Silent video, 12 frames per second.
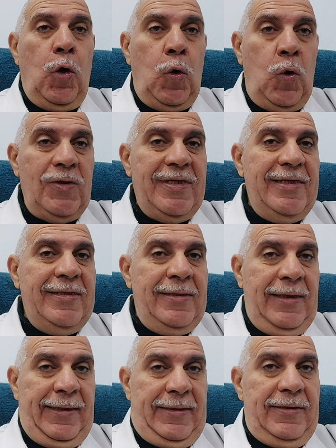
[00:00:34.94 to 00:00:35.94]
causes
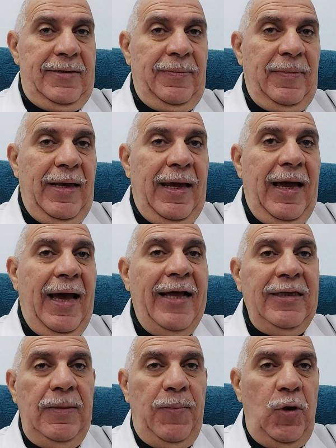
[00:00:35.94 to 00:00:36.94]
it.
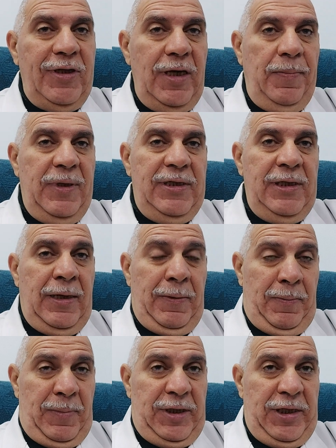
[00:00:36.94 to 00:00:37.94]
Antibiotic
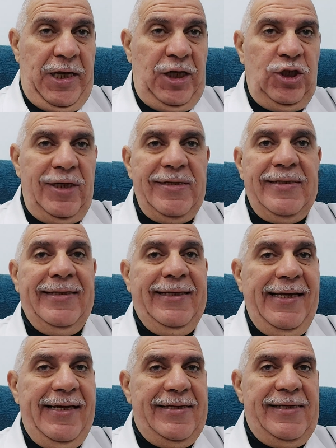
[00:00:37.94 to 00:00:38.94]
medications
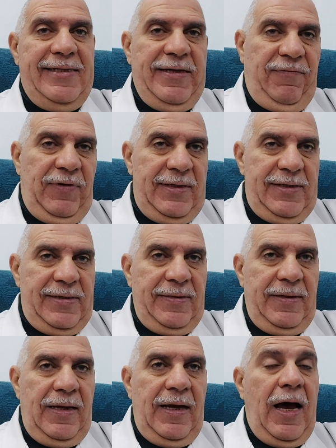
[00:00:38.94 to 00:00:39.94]
treat syphilis.
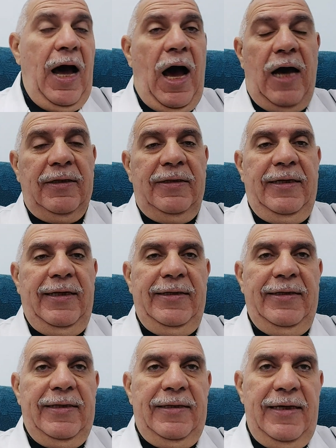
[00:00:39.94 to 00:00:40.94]

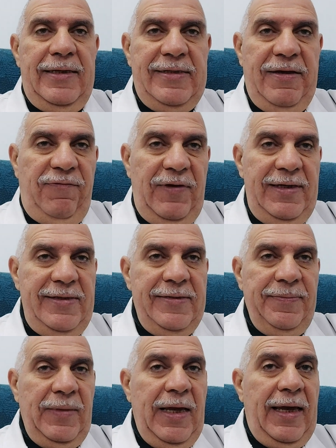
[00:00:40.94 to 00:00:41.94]
Untreated syphilis
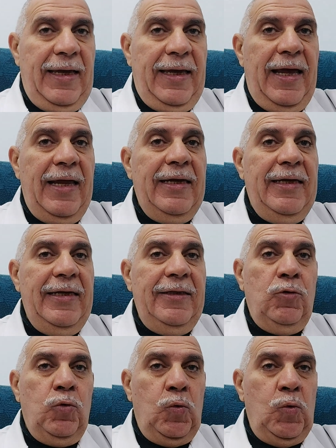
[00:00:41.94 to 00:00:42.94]
can
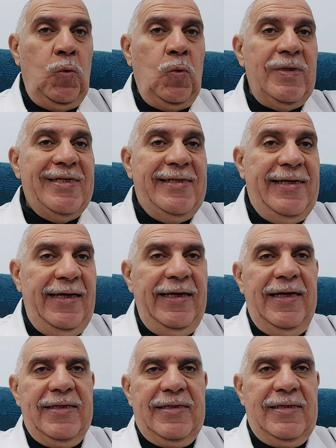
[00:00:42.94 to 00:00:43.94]
lead to
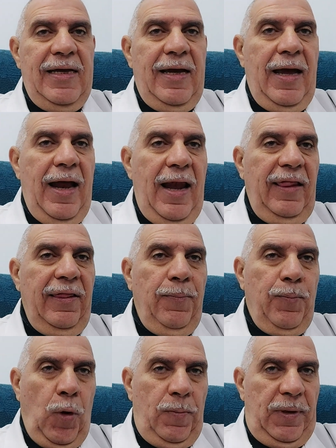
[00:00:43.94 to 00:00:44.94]
serious health
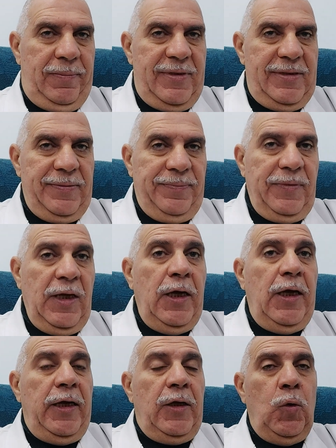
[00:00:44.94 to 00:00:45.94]
problems,
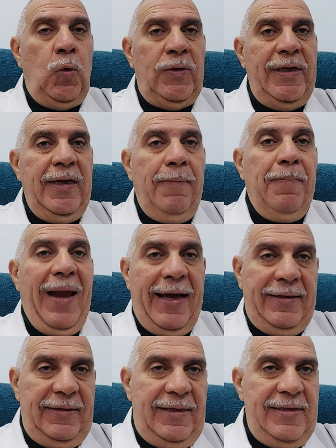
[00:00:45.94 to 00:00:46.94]
including
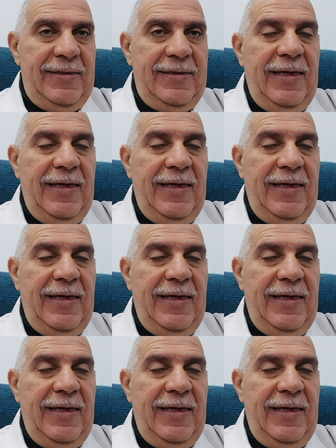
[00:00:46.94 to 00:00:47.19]
blindness